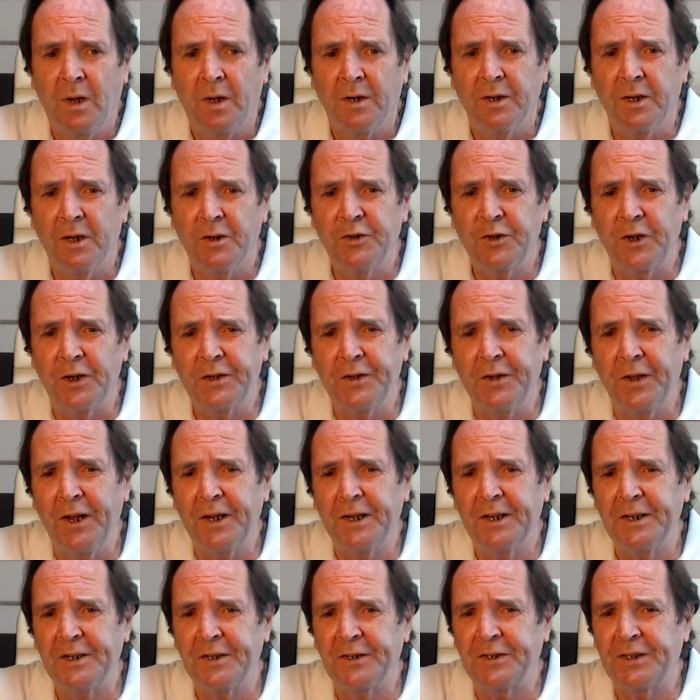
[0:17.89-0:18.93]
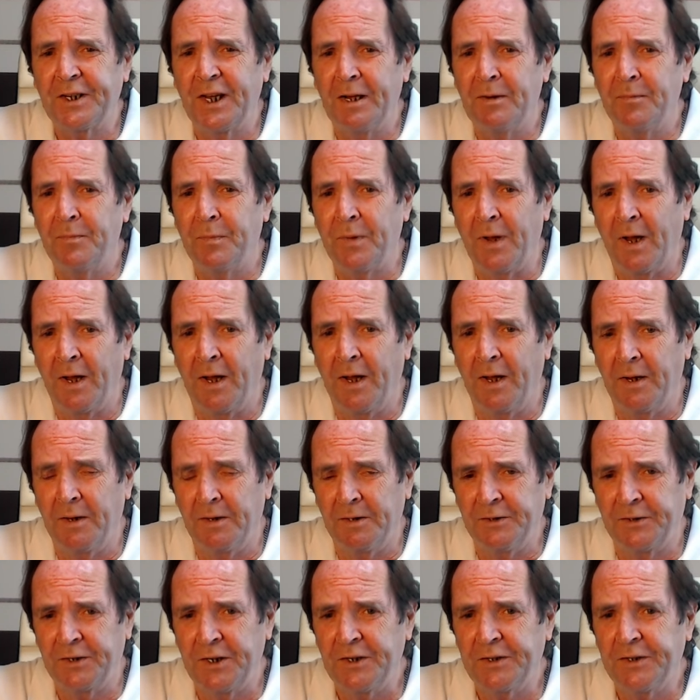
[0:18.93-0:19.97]
Now, just like its
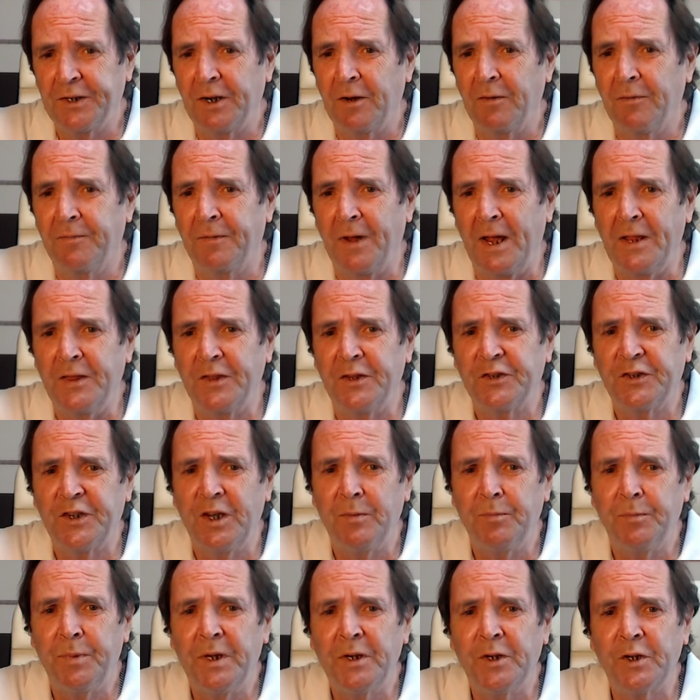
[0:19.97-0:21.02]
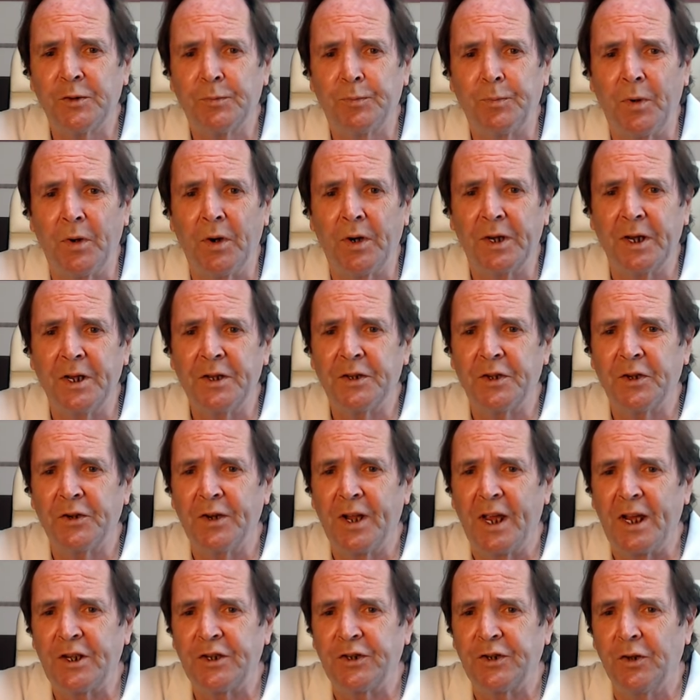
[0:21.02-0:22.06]
sister event, the St. Petersburg
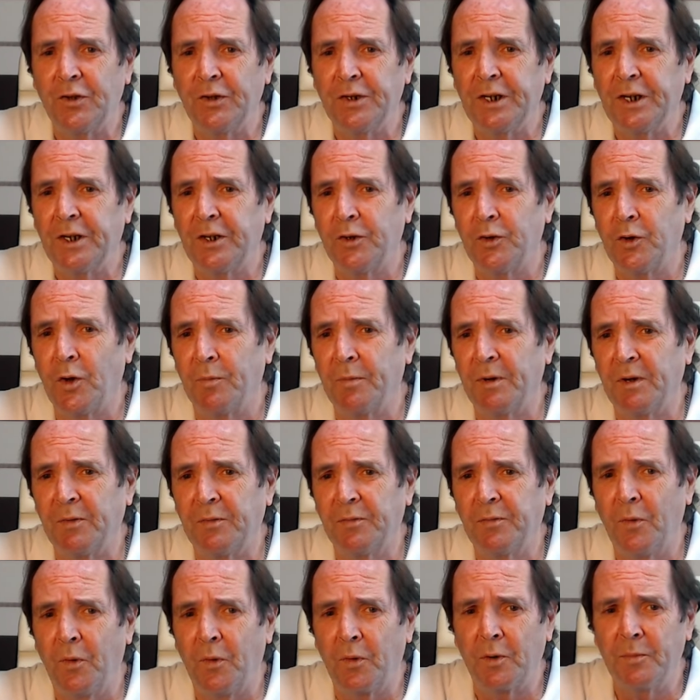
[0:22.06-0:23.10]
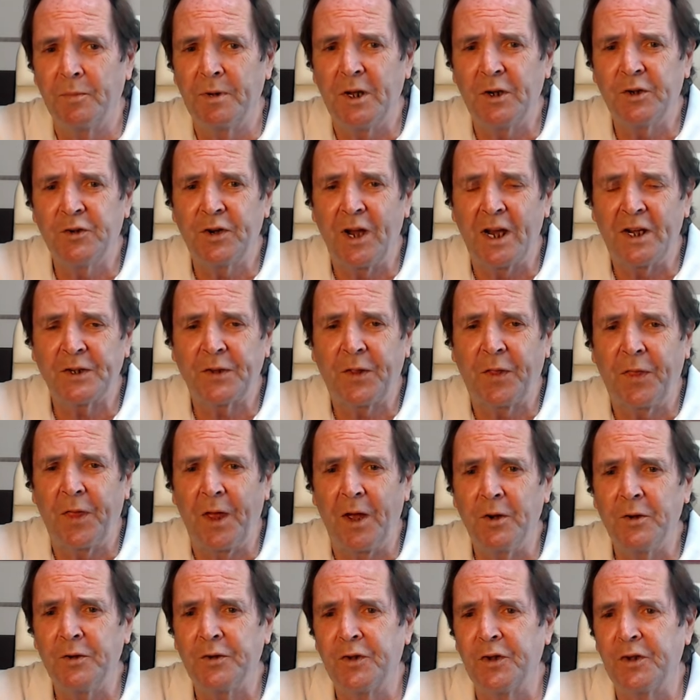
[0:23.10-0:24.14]
International Economic Forum, it attracts
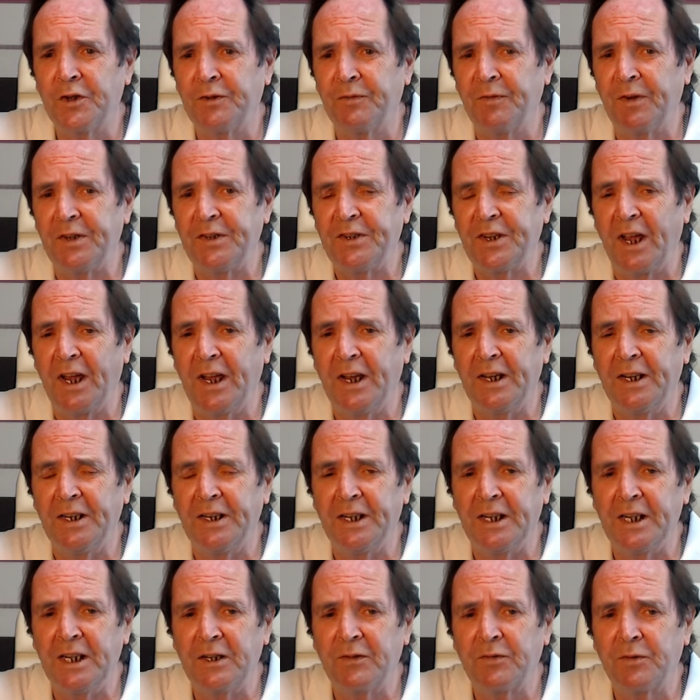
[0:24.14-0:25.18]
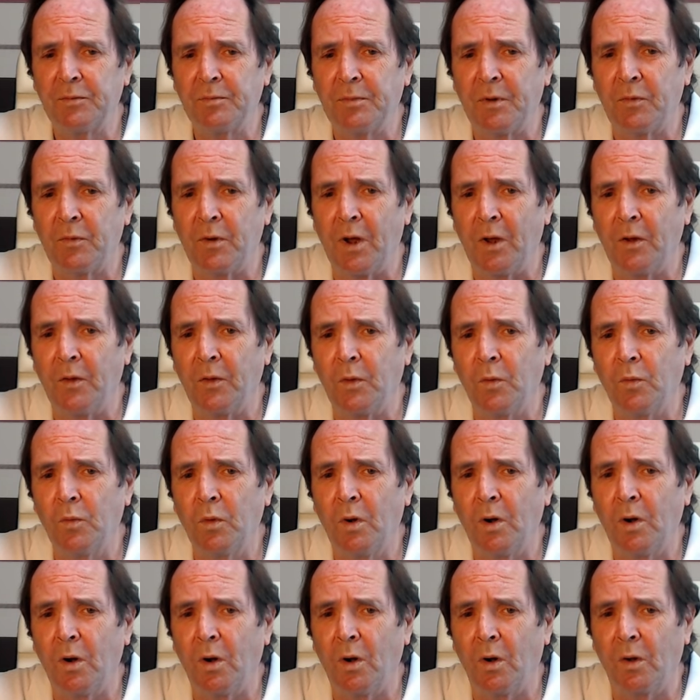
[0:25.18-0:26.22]
thousands of attendees from around the
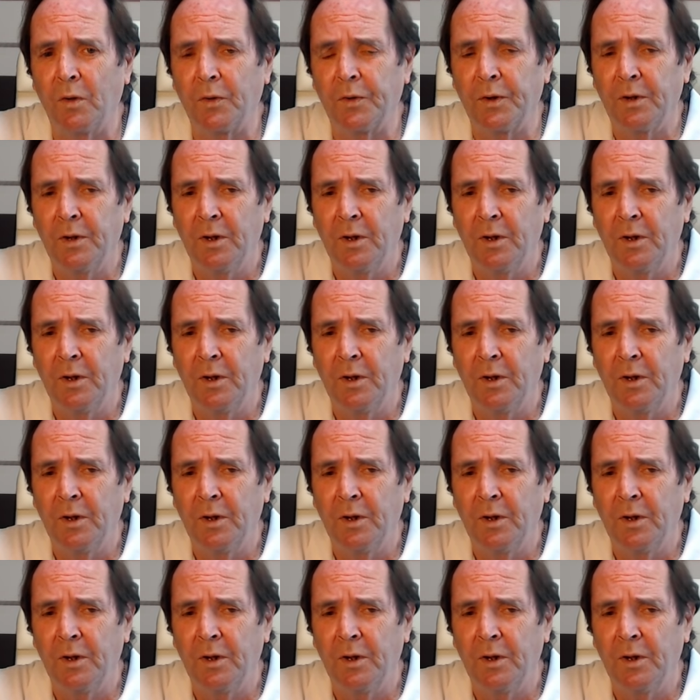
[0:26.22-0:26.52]
world.